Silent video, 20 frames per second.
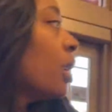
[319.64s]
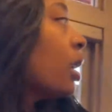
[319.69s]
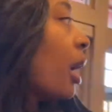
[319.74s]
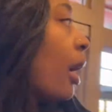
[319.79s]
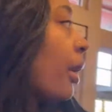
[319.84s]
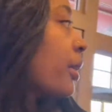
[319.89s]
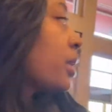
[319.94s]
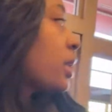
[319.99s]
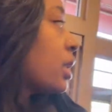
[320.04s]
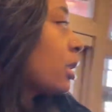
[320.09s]

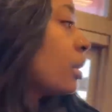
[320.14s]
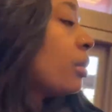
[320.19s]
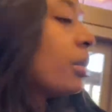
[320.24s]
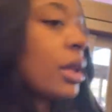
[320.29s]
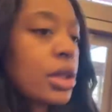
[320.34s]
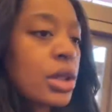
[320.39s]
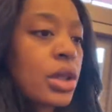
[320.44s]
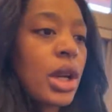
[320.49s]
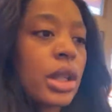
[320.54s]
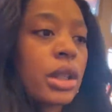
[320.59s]
I was thinking
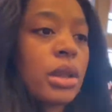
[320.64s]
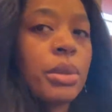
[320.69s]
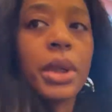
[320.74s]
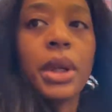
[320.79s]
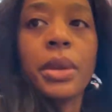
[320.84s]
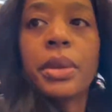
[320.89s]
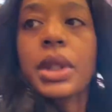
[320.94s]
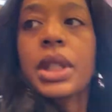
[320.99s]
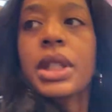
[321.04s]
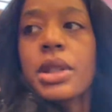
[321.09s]
about trying the
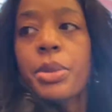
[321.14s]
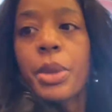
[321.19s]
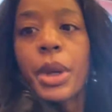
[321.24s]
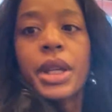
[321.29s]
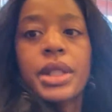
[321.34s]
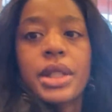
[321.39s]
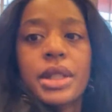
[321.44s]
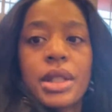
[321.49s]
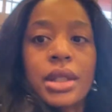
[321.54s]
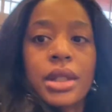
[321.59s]
pumpkin
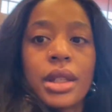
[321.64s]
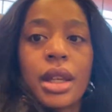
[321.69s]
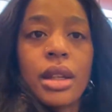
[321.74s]
spice because